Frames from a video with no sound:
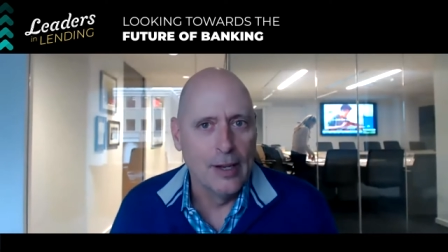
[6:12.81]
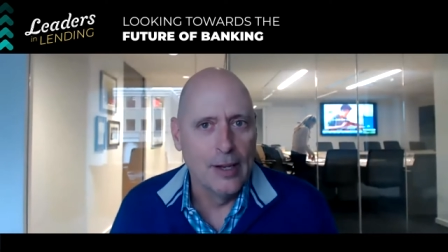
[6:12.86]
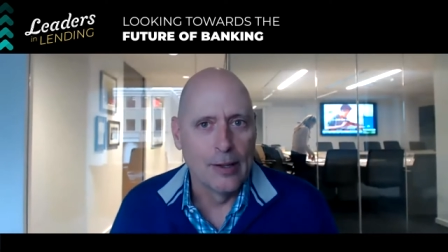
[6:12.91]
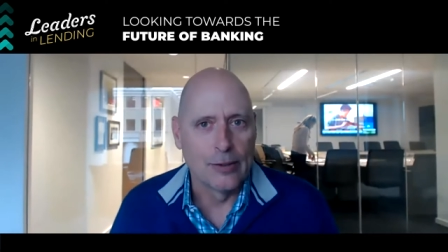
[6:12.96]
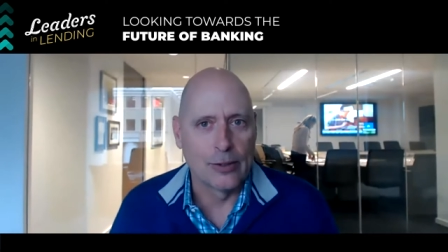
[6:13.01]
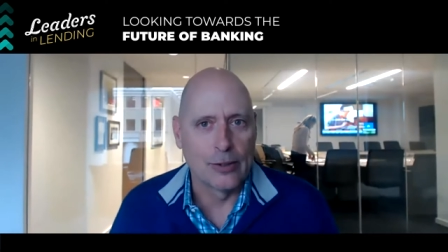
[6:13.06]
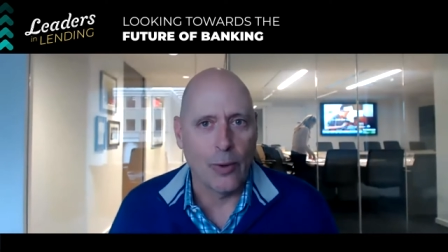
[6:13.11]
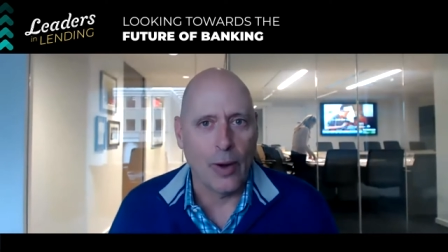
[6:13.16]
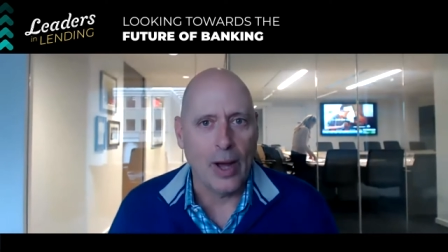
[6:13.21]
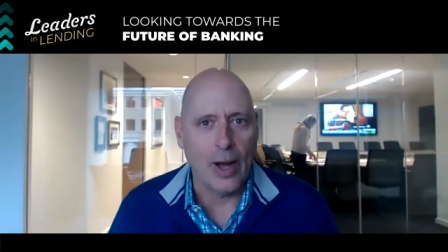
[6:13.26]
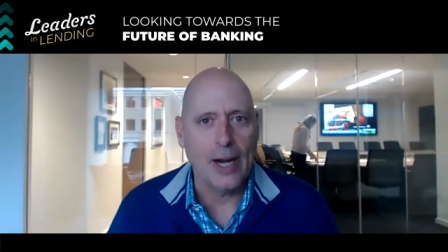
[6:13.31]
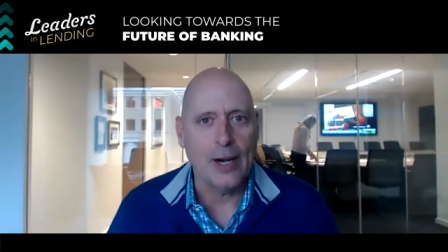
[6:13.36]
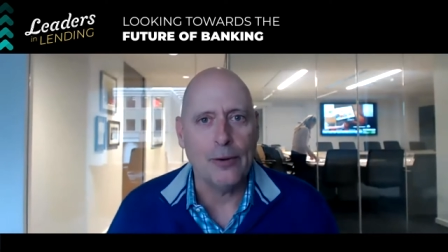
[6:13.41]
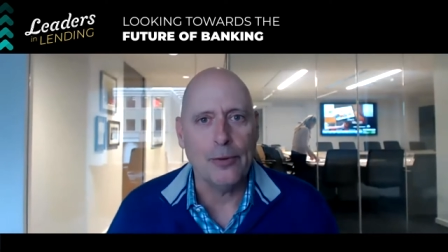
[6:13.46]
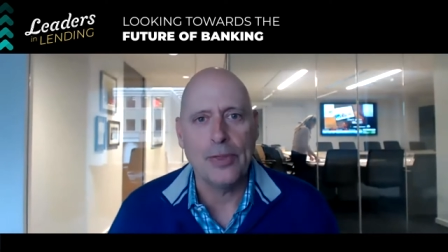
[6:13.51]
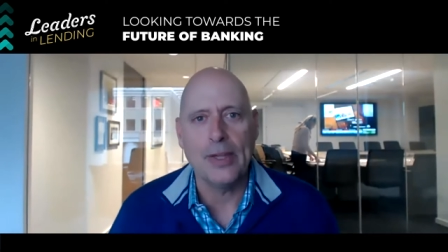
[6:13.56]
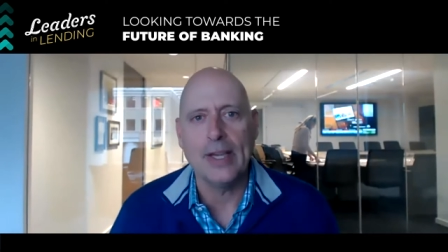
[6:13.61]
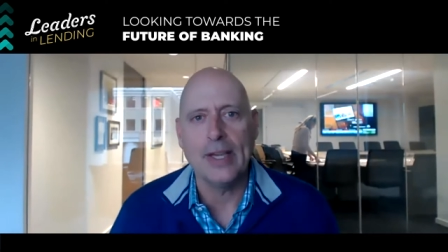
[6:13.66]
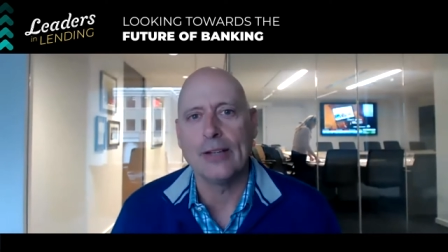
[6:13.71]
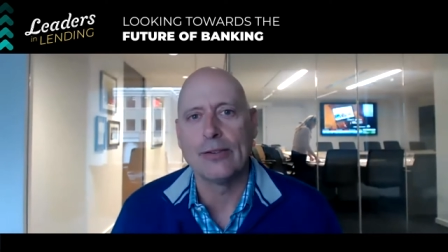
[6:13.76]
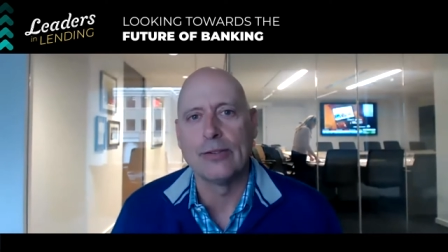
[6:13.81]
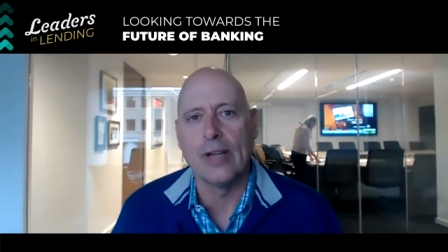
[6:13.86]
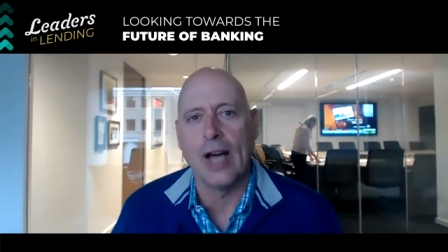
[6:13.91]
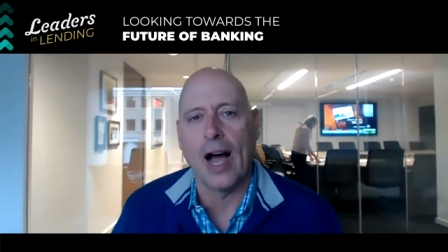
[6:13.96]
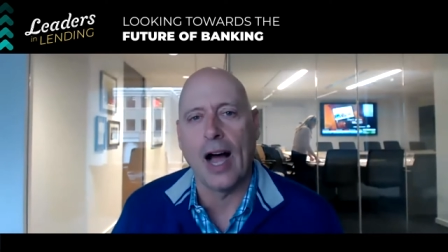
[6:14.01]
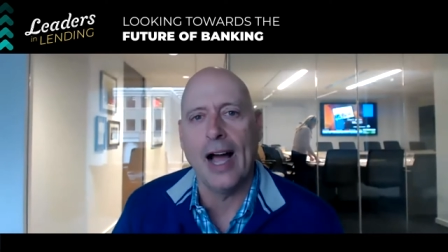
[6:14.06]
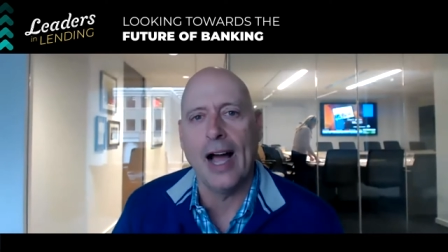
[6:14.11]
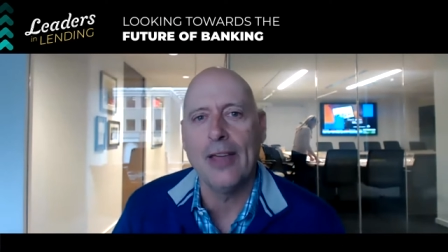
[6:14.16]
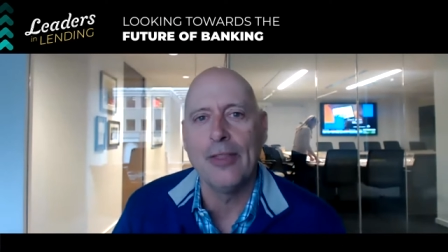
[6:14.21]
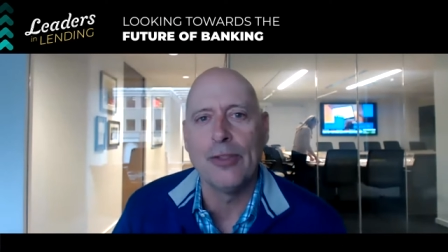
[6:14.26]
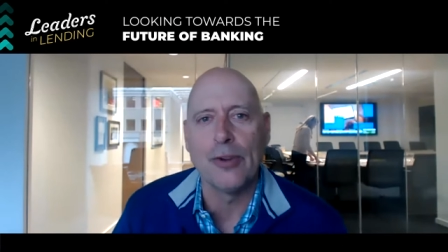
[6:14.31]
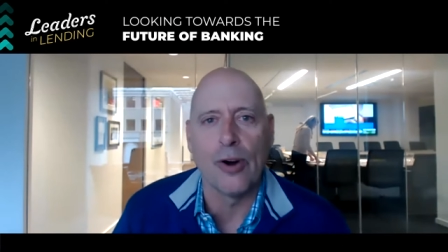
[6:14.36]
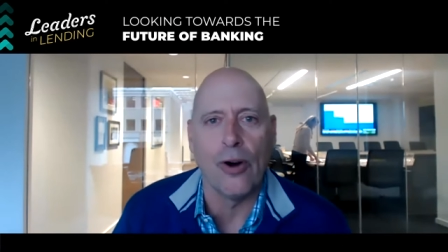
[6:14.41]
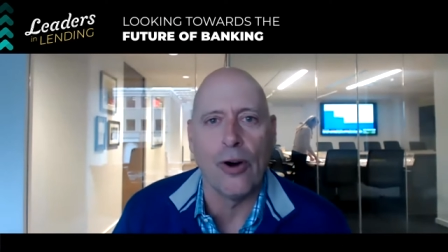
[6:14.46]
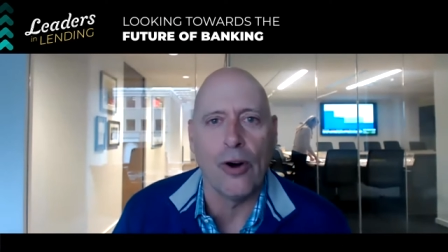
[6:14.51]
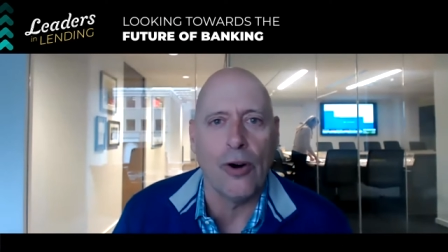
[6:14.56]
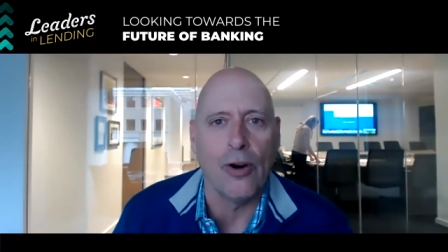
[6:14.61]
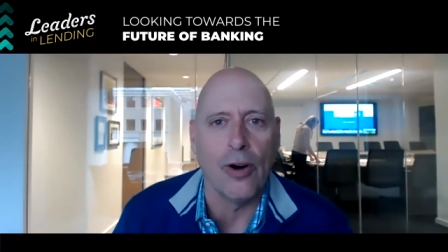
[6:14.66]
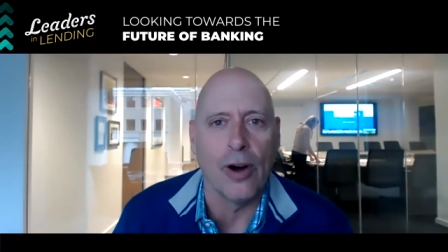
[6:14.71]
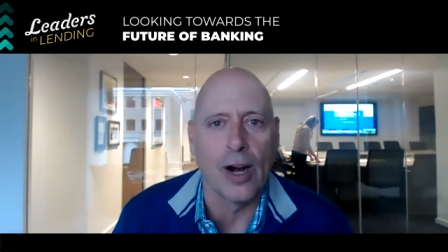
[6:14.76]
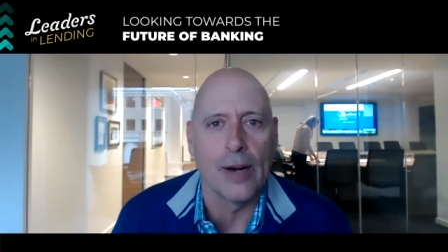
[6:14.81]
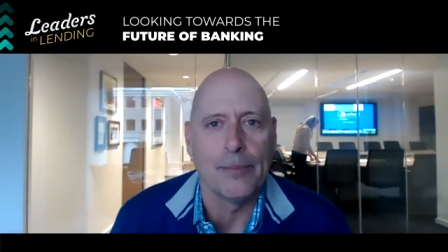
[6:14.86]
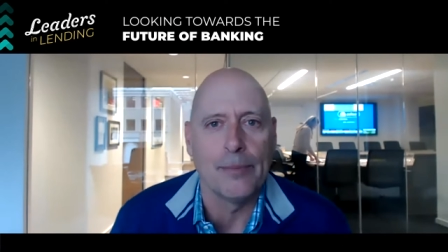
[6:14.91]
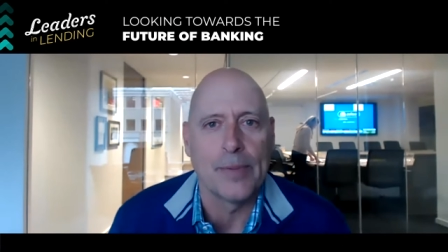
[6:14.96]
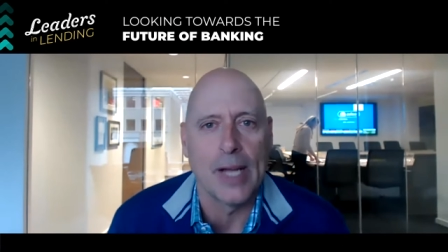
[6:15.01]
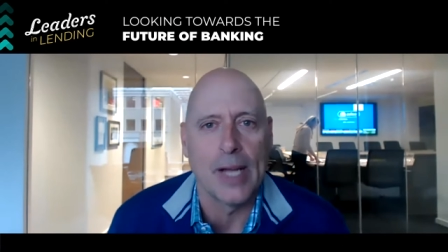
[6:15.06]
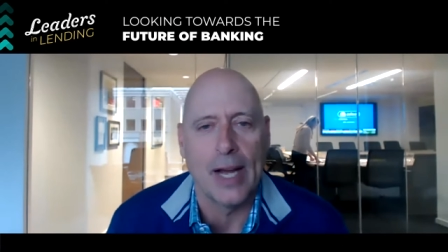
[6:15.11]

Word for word: So I don't think it's either or.